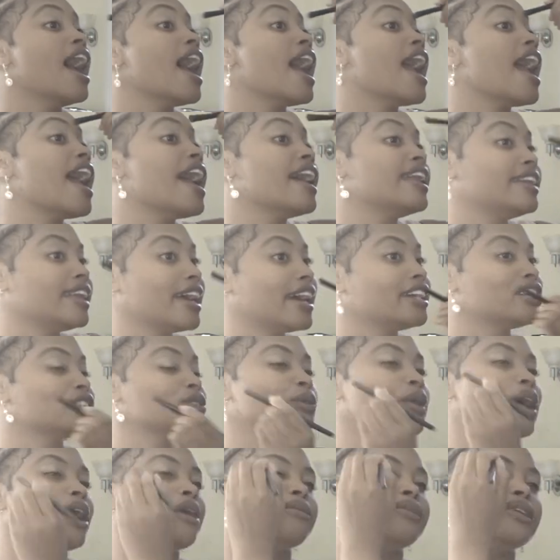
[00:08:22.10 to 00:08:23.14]
And that is
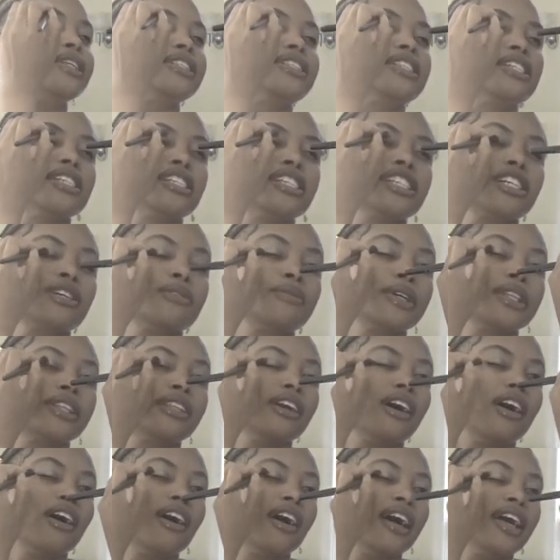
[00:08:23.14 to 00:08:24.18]
what I wanted to share with
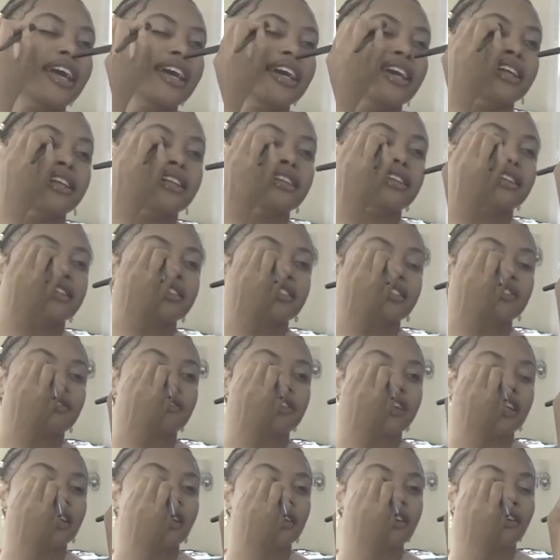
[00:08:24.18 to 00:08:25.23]
y'all in this
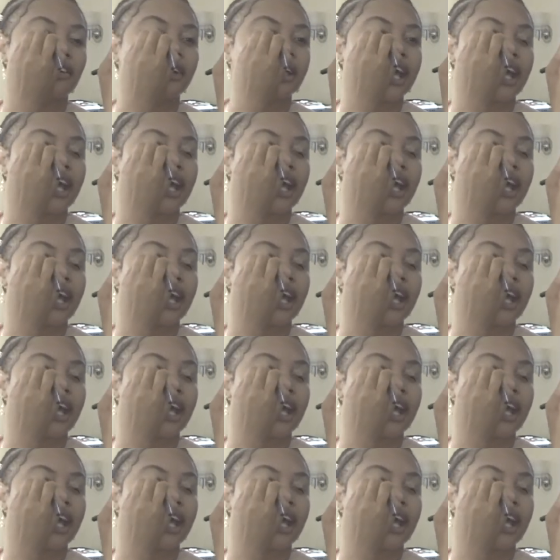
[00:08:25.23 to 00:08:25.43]
video.